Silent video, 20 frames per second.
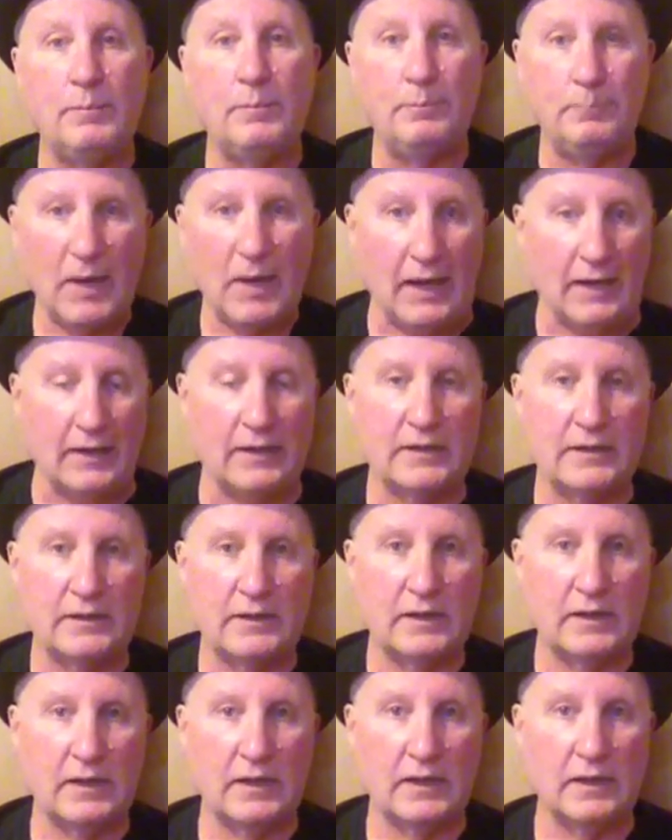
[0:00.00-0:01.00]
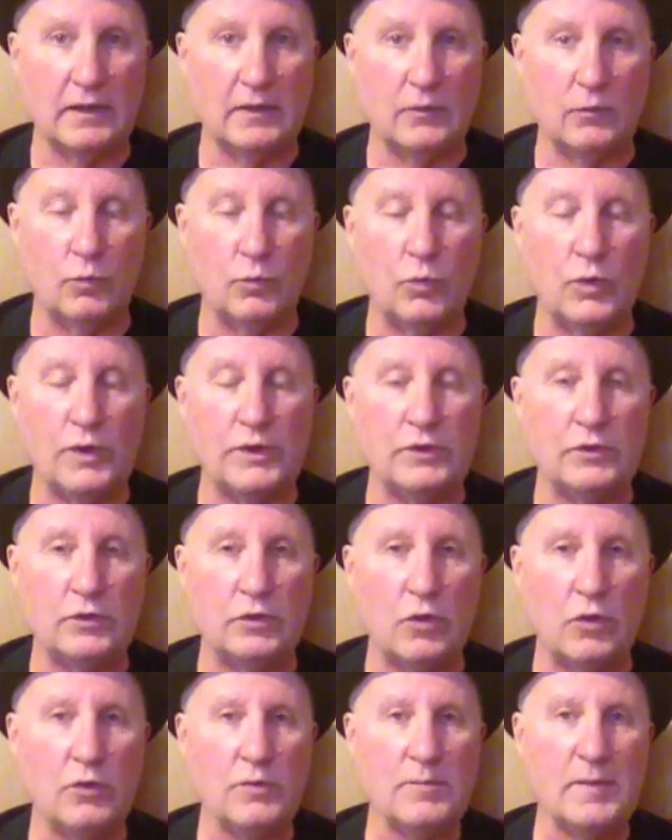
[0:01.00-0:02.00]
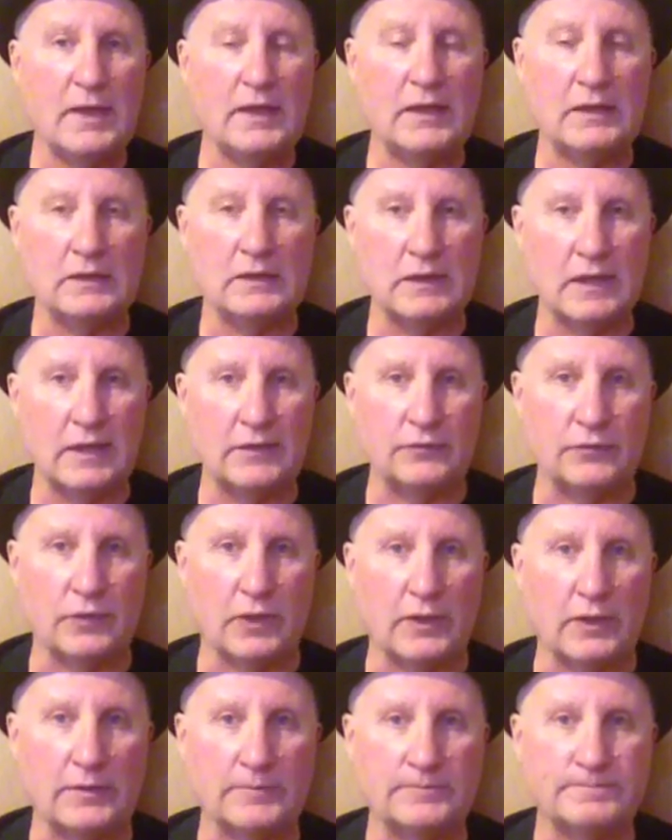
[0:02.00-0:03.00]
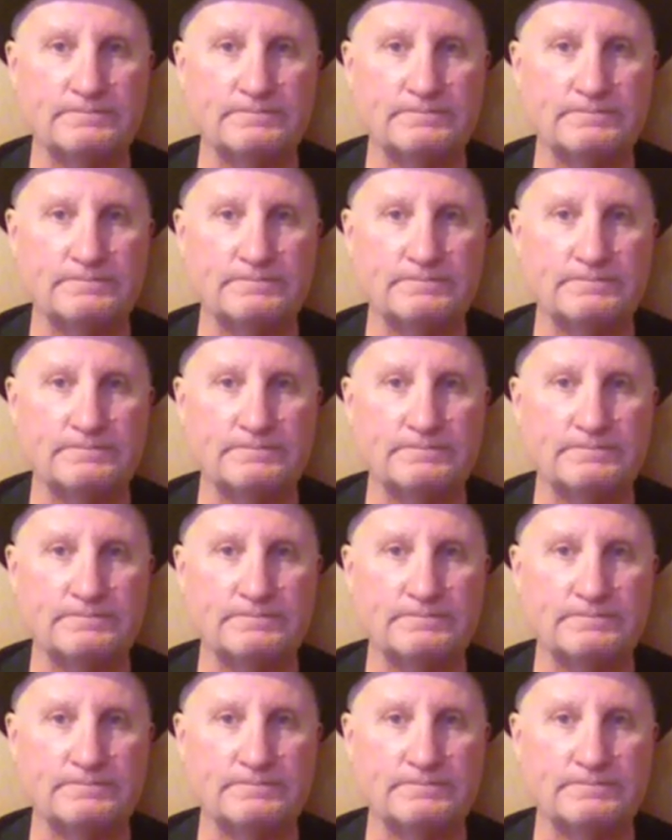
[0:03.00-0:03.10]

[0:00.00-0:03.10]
but when you go to make it electric,